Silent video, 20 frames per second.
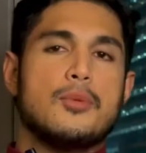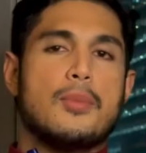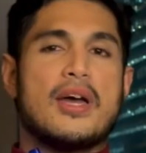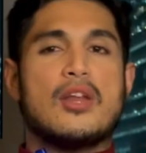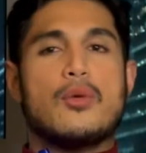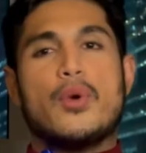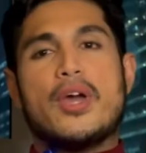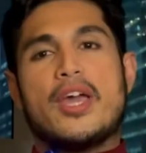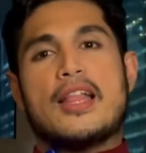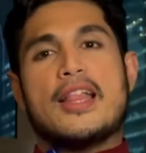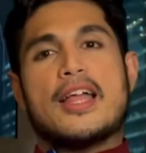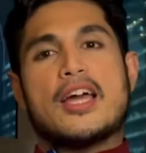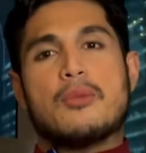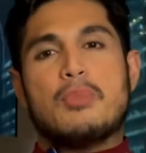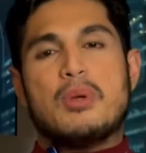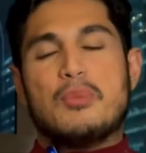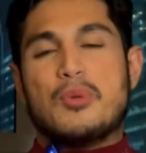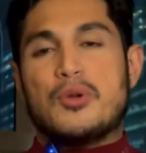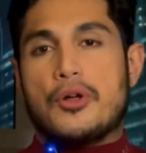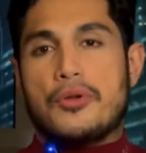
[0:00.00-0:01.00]
by the way, a lot of
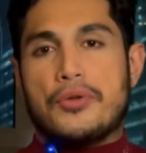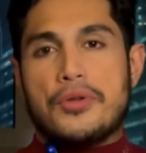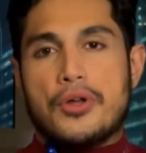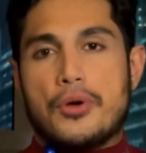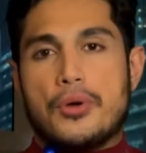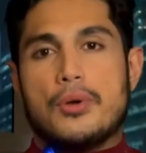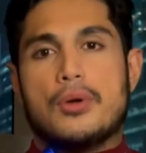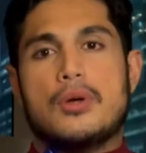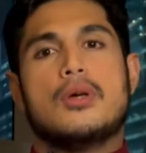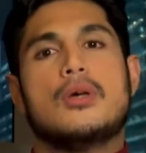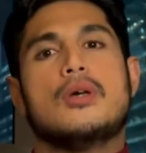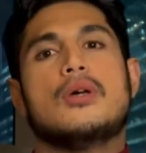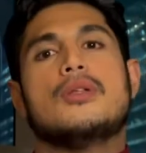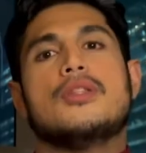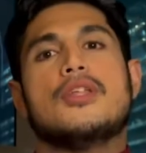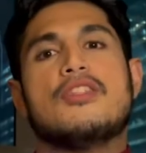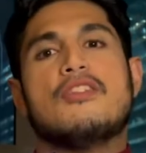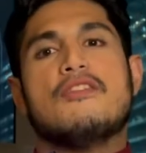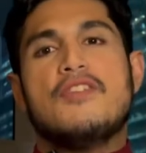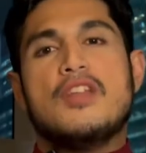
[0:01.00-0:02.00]
people don't know
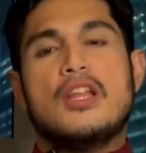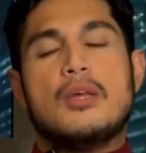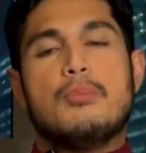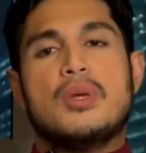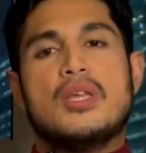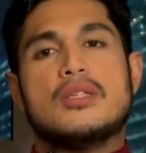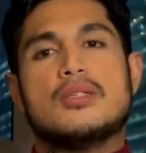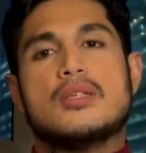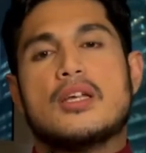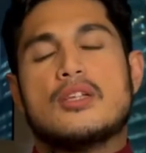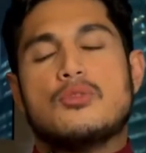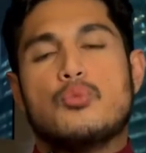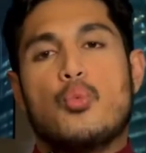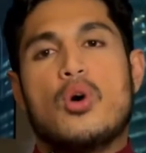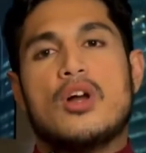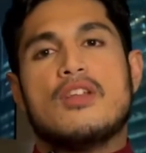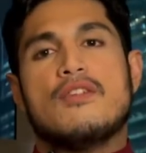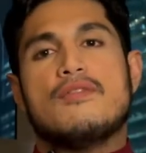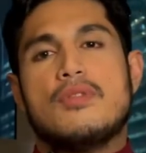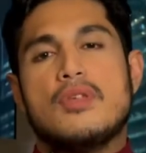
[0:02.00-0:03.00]
that the Philippines had
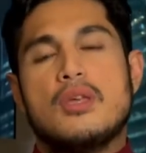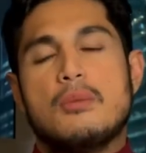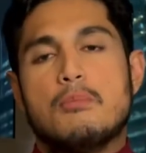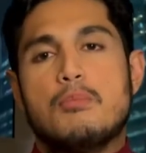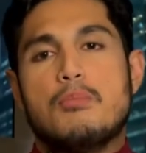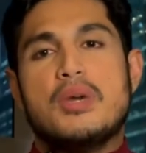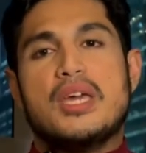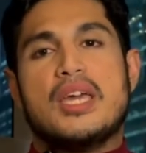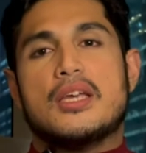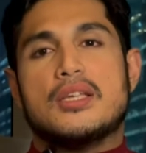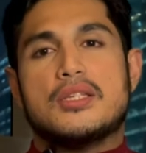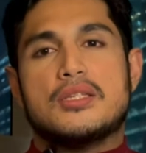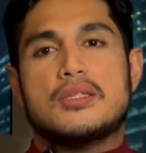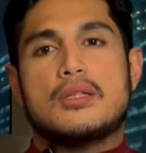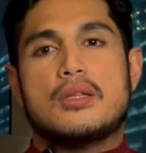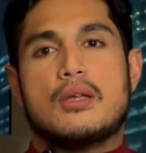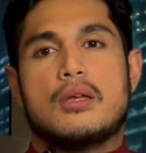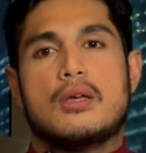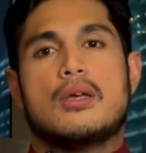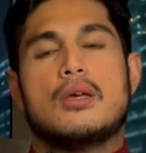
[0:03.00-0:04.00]
one of the biggest
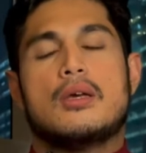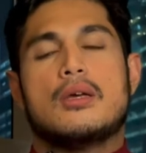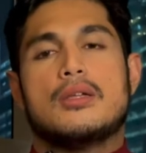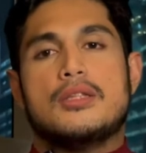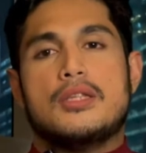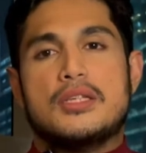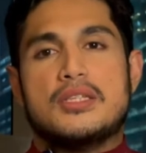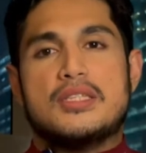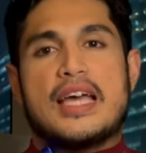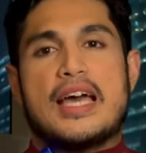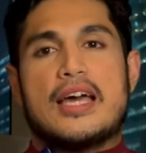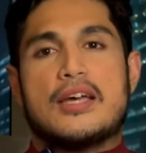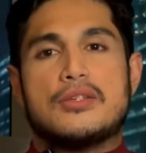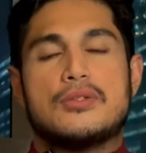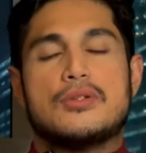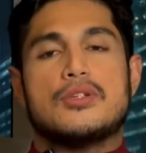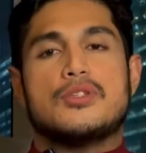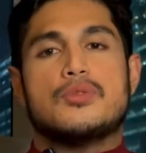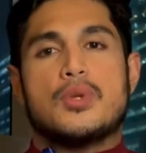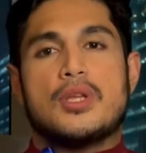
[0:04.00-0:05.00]

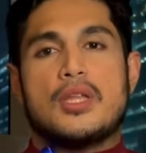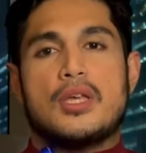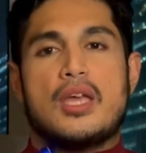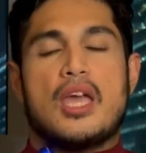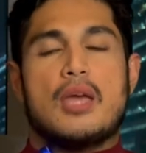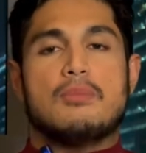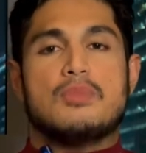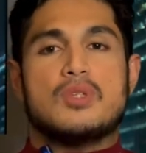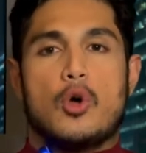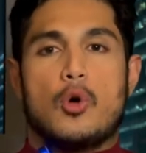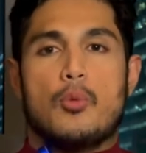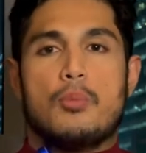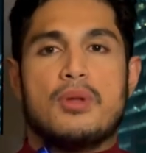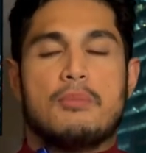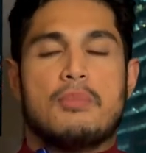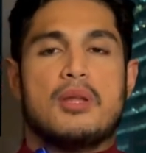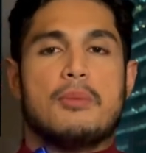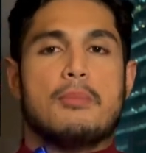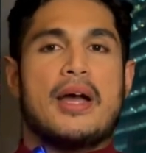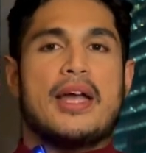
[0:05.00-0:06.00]
disasters when it came to open
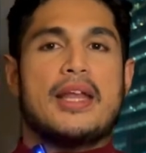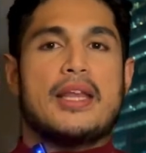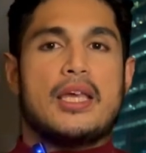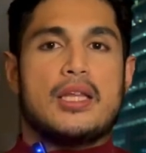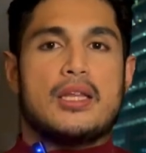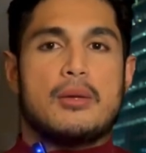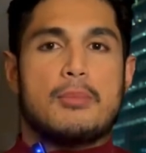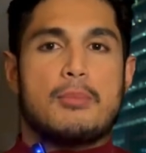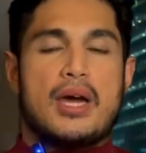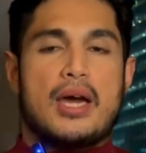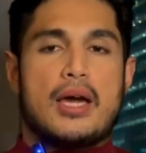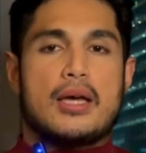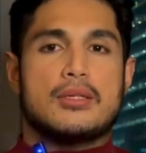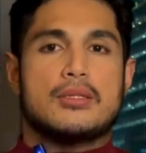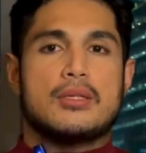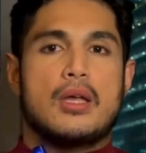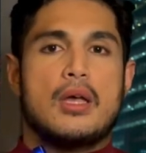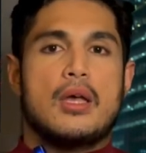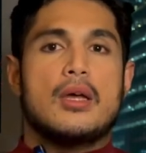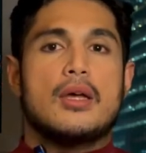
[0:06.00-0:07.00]
pit mining in the past.
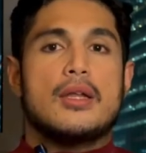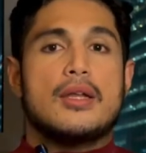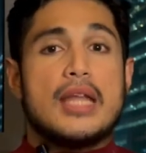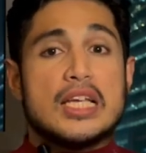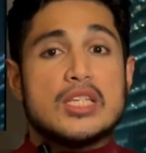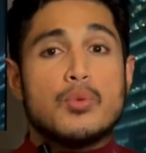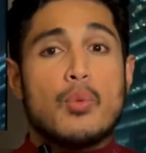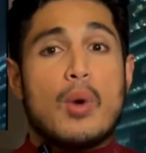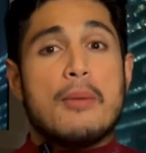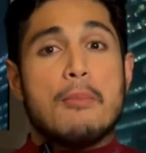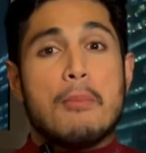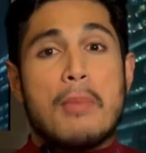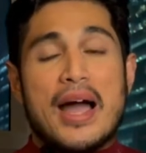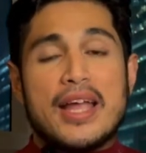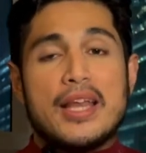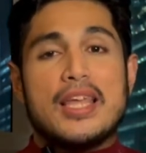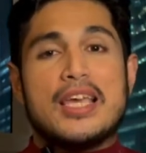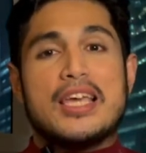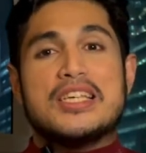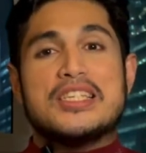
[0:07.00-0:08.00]
That's why
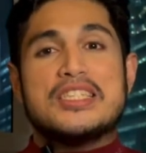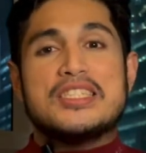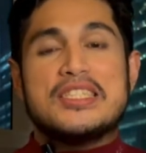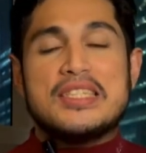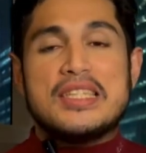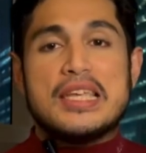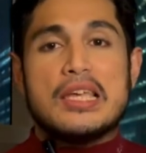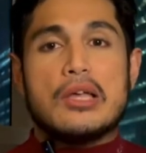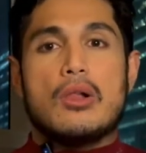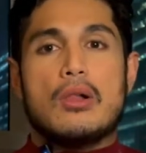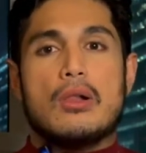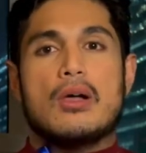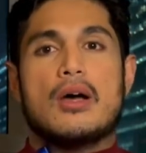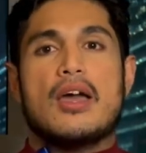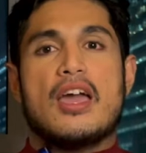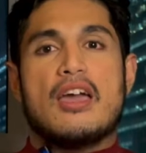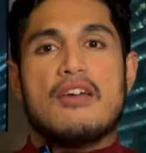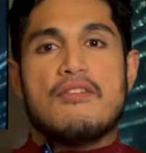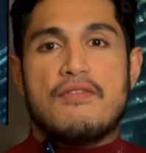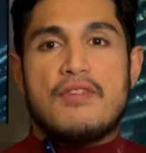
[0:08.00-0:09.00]
mining is still
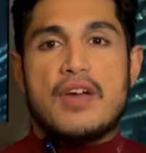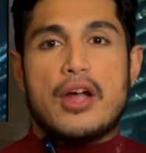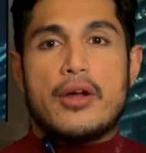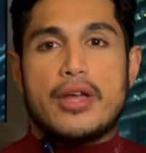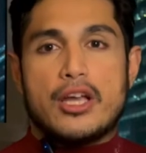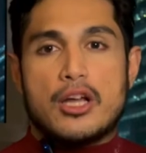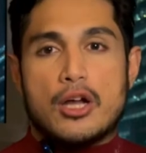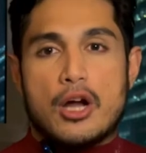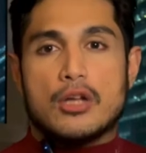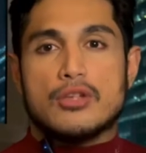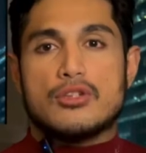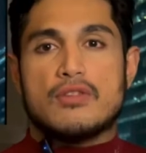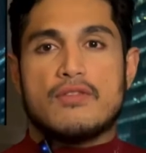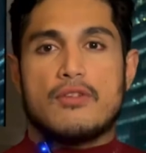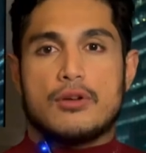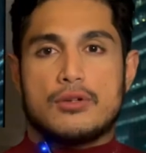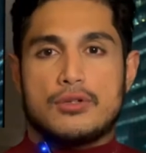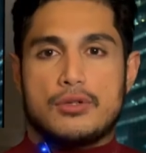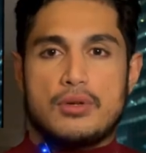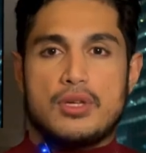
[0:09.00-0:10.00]
a very
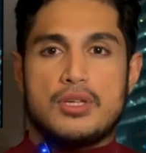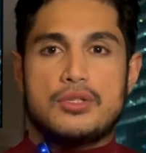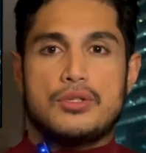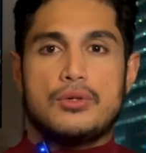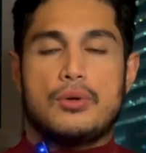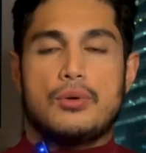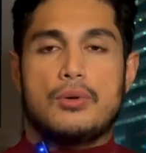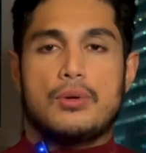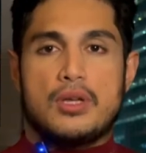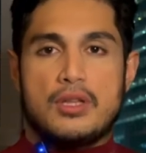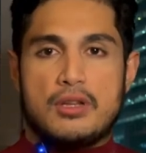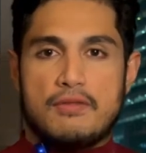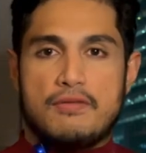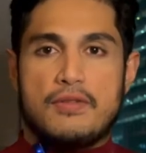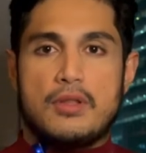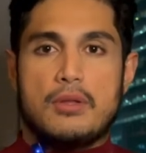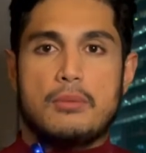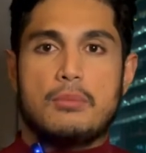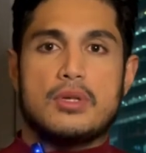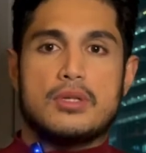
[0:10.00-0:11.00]
controversial issue in the
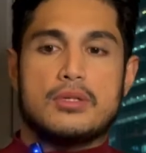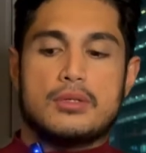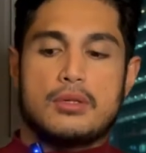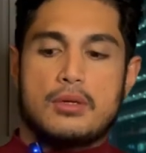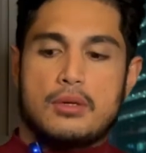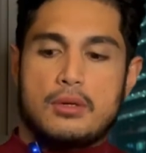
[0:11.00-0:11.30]
Philippines.